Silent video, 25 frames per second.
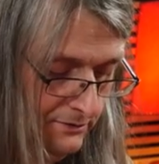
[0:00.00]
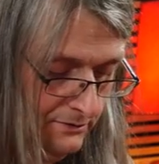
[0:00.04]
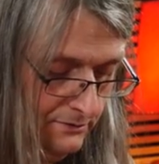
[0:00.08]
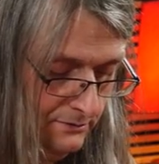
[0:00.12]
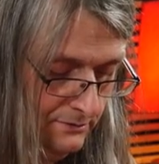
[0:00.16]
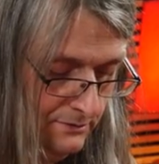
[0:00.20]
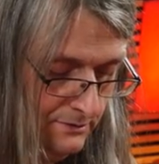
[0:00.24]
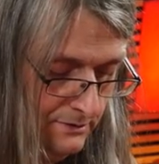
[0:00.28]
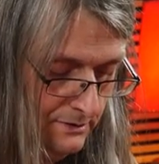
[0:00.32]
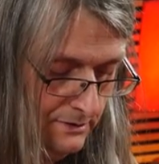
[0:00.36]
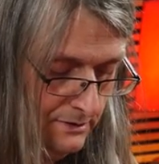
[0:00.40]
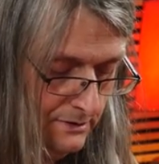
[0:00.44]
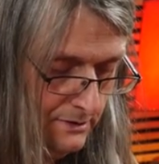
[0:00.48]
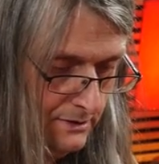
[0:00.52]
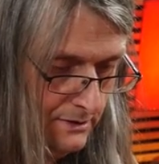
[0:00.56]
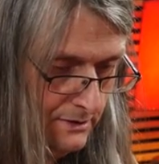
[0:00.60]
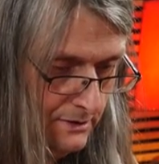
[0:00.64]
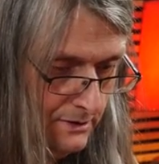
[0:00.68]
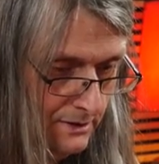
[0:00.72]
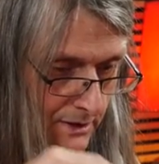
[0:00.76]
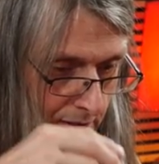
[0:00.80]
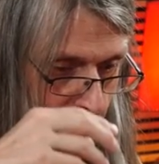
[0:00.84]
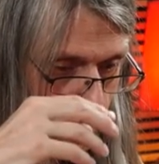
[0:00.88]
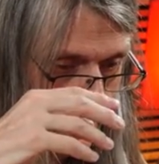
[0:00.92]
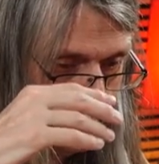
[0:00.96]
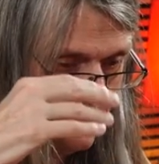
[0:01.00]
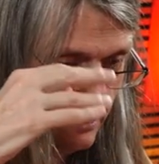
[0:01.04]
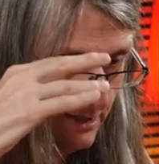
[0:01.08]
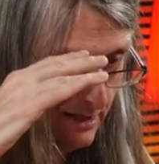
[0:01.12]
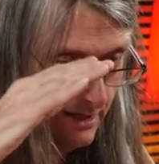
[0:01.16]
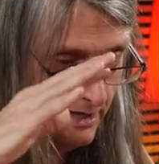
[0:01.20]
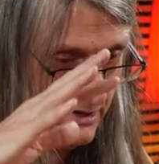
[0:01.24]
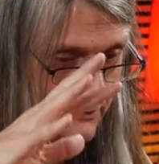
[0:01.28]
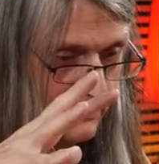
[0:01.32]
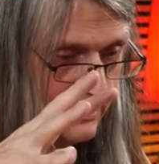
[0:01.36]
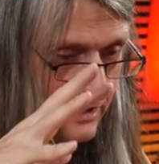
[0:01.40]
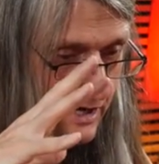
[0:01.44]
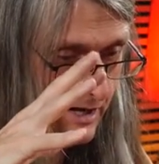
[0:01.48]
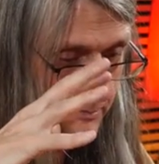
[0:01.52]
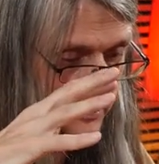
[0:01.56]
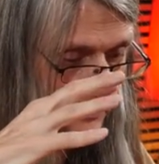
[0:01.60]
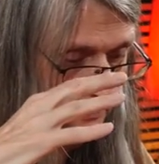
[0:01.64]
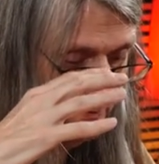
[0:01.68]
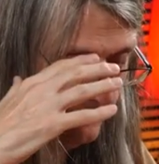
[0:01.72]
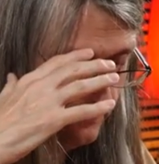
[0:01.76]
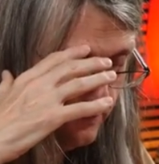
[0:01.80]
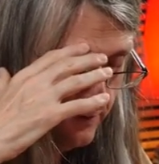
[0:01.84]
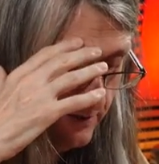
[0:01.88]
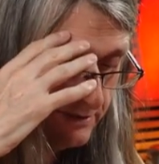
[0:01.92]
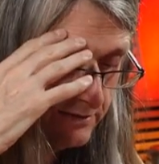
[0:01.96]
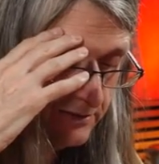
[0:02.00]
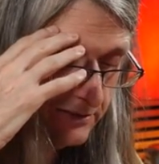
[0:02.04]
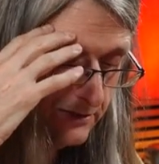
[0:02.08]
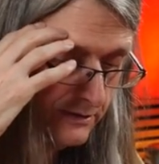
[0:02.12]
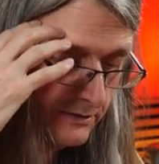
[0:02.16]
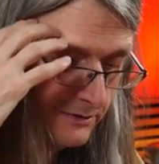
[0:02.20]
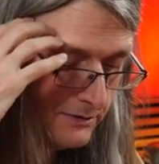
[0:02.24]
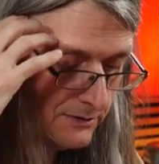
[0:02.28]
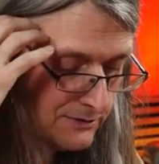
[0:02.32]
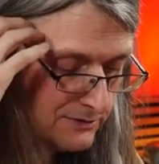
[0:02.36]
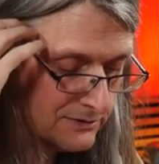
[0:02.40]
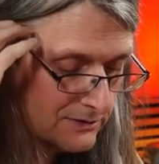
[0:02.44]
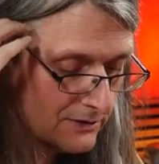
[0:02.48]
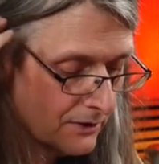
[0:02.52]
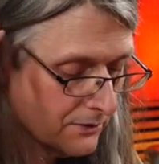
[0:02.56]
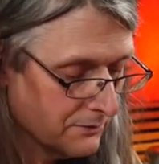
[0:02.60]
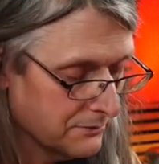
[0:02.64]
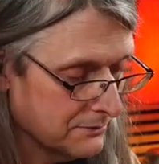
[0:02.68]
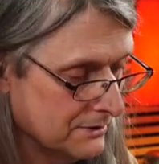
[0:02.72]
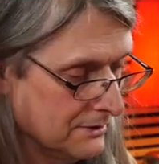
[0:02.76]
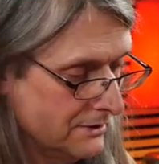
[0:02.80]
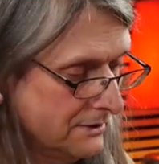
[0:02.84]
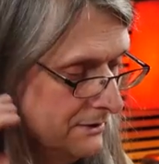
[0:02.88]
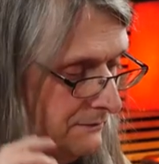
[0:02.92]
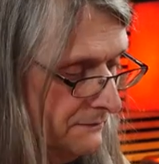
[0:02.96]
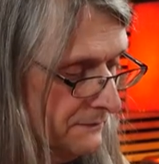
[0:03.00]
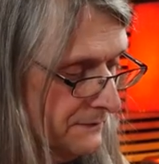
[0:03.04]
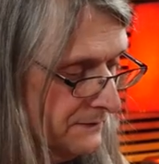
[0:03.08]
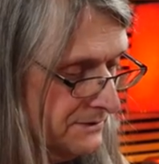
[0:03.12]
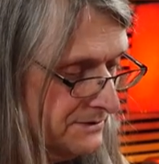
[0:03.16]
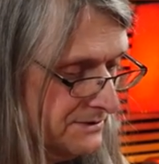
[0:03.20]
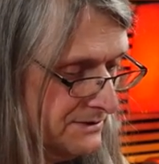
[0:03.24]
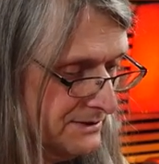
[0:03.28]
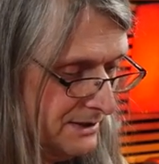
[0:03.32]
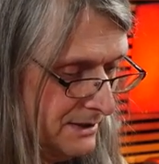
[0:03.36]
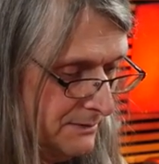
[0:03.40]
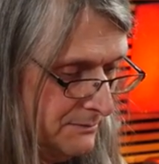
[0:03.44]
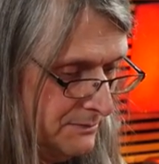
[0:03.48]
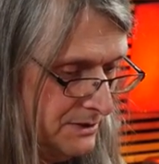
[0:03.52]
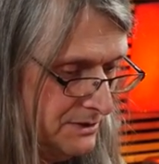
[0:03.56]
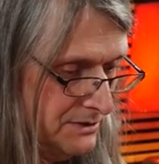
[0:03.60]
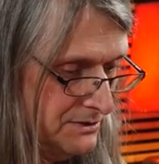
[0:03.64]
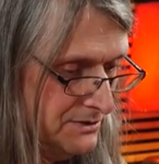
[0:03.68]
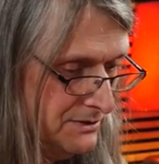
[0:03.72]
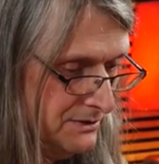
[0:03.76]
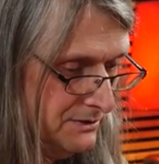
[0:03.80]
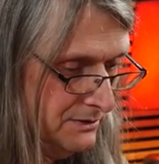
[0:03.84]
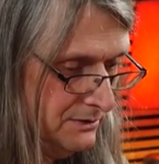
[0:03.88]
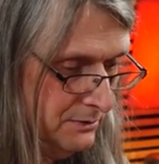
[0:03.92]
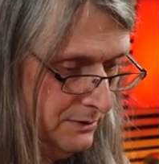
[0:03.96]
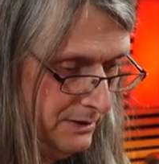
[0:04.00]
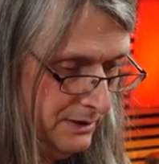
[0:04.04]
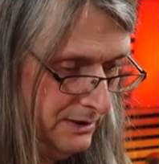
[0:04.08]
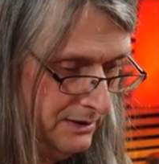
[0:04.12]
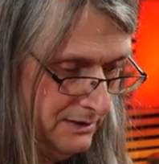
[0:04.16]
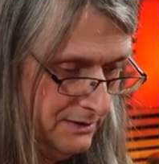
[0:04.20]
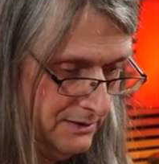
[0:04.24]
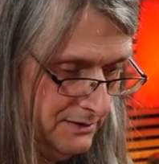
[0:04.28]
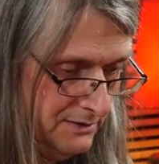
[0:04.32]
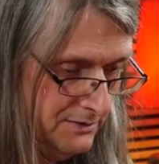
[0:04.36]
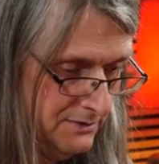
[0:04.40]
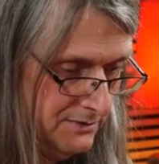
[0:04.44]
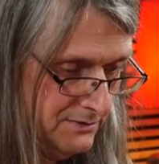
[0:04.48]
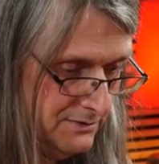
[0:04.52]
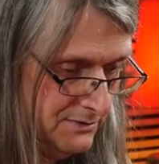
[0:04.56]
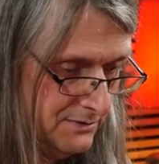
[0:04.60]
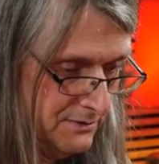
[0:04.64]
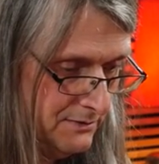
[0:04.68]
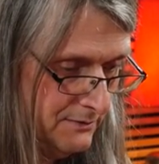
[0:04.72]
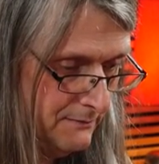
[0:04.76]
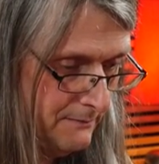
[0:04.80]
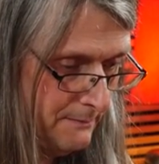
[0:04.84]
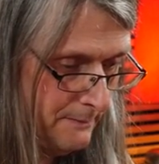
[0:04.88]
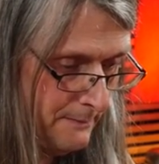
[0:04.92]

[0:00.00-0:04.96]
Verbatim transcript: Okay. I have a couple of things here. So First thing I'm going to do is,